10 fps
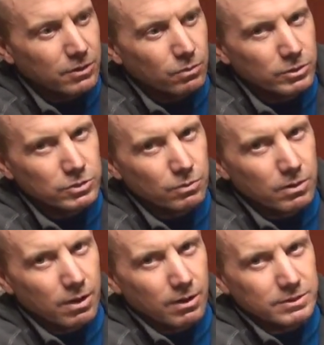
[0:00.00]
which
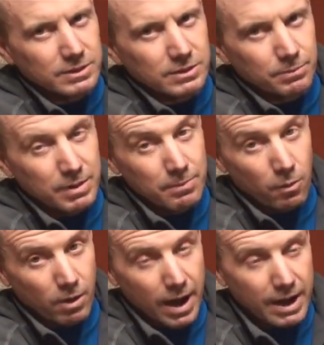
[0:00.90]
will cause it to be
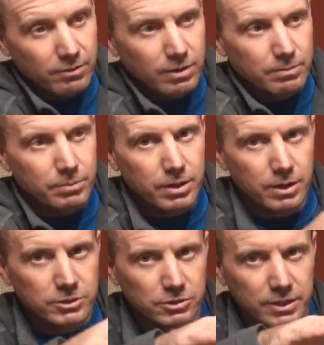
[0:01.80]
more accurate
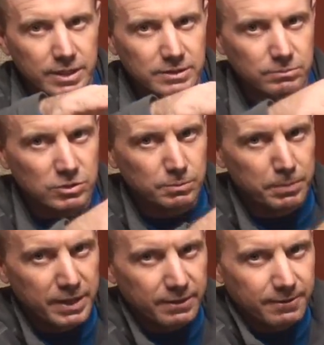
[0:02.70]
because you're going to get some
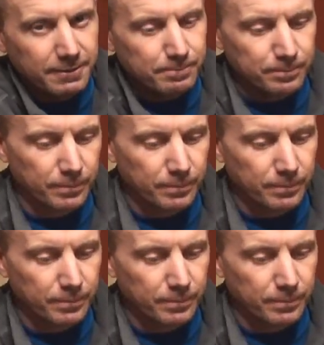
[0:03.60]
spin on it.